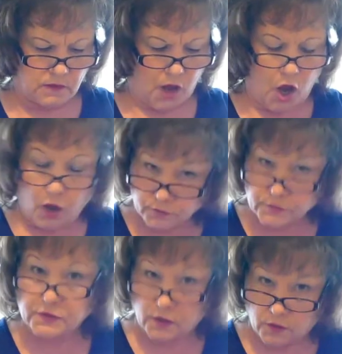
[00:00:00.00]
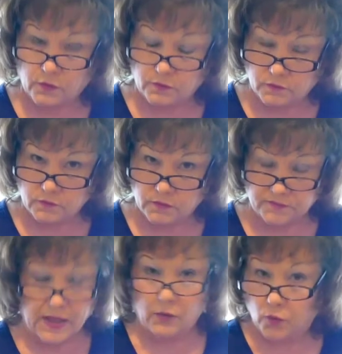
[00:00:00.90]
Also,
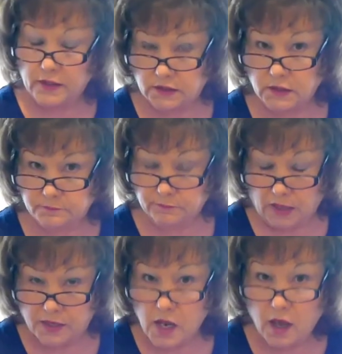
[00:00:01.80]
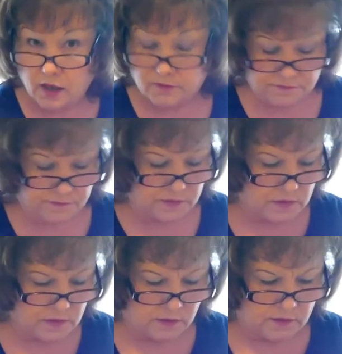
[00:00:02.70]
if that wasn't enough,
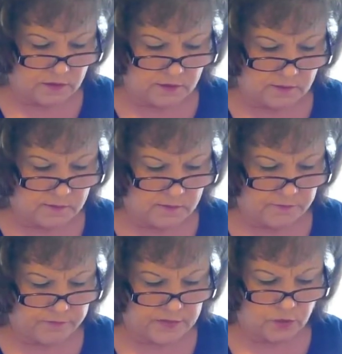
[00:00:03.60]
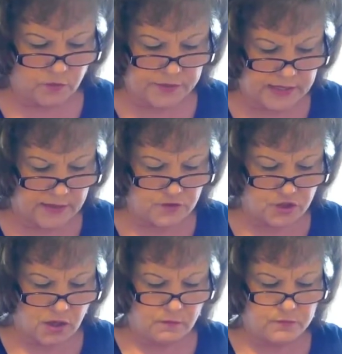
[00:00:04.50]
the Lord gave
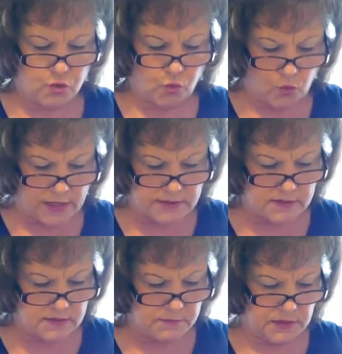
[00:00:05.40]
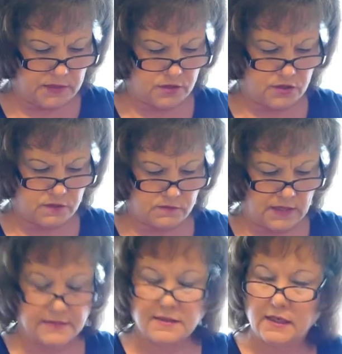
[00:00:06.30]
Job twice as much
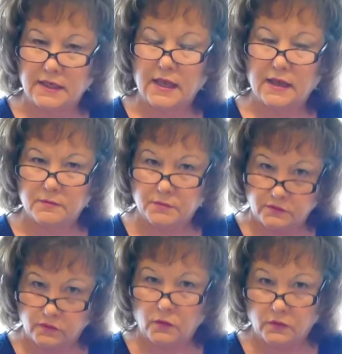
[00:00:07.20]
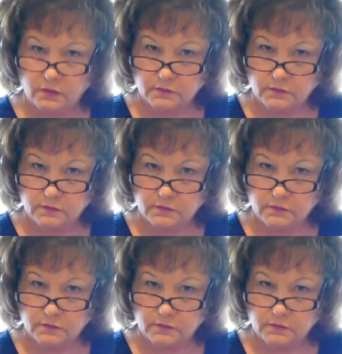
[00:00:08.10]
as he had before.